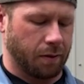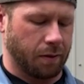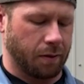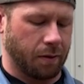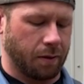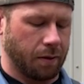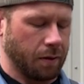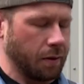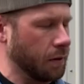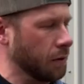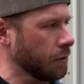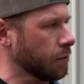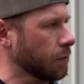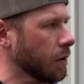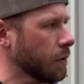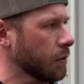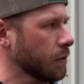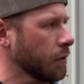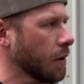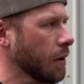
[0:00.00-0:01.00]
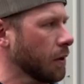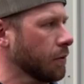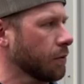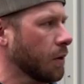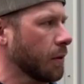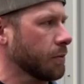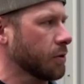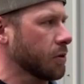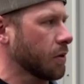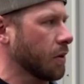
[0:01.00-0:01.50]
It is one of those days where
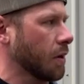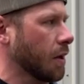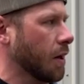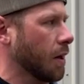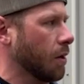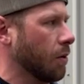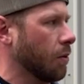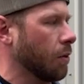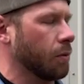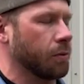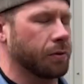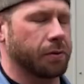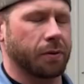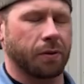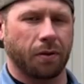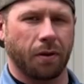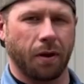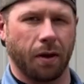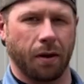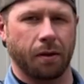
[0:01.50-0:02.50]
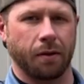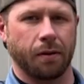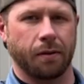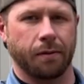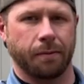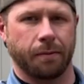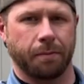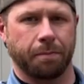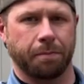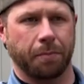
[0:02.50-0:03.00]
I'm just not holding steady,
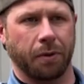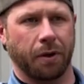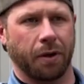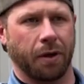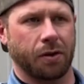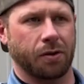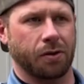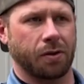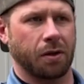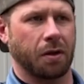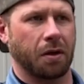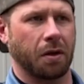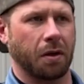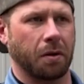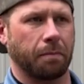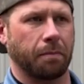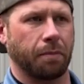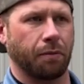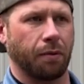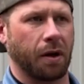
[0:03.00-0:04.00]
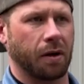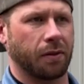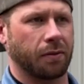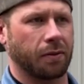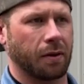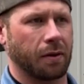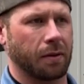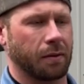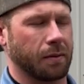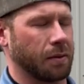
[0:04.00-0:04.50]
but I just need to embrace
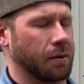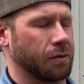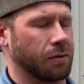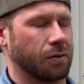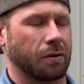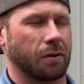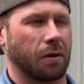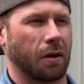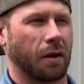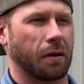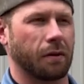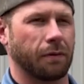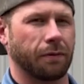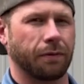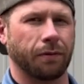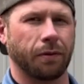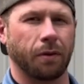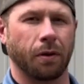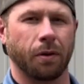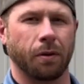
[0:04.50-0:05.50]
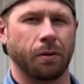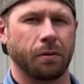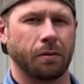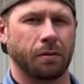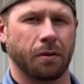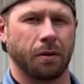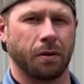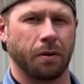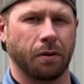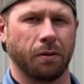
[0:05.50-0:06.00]
it and just let it float
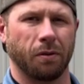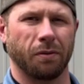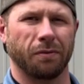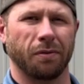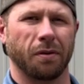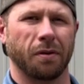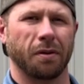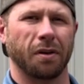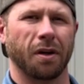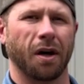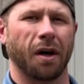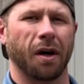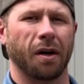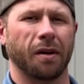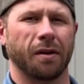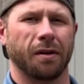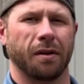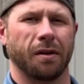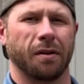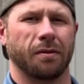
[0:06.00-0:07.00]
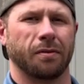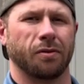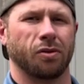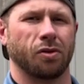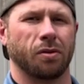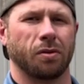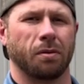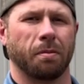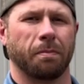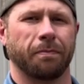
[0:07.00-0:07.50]
all over the dot and
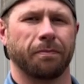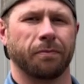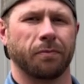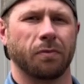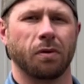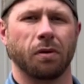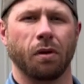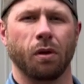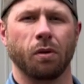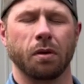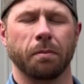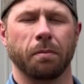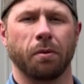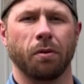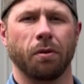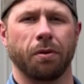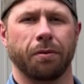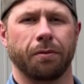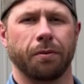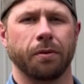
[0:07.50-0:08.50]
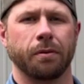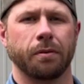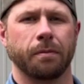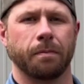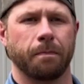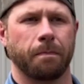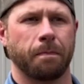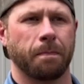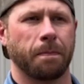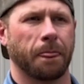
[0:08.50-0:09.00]
just slowly pull through.
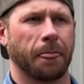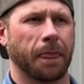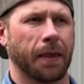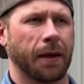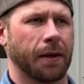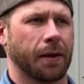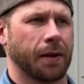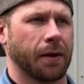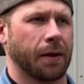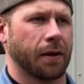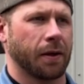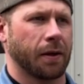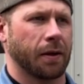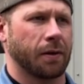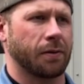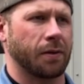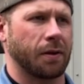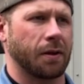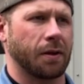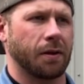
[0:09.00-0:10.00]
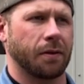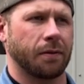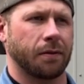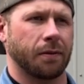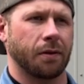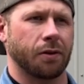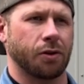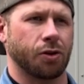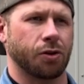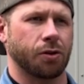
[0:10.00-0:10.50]
It's
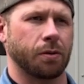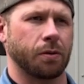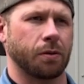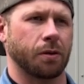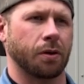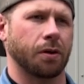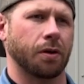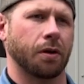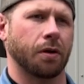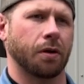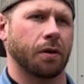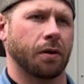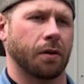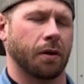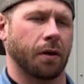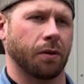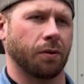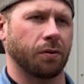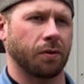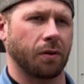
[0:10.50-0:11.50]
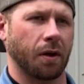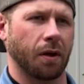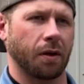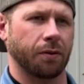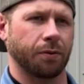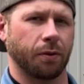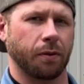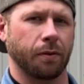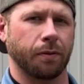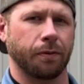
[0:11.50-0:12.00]
easy to shoot good on those
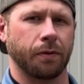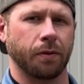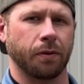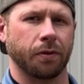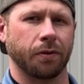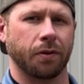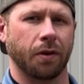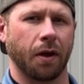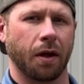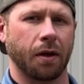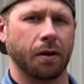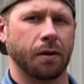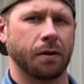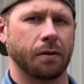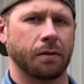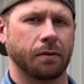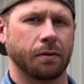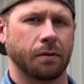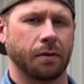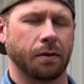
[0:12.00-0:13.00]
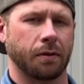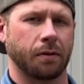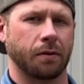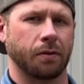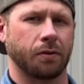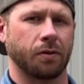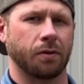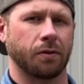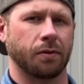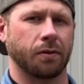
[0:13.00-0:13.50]
days where you feel steady because it's
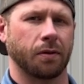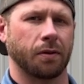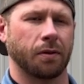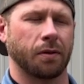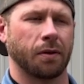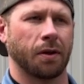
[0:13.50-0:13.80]
just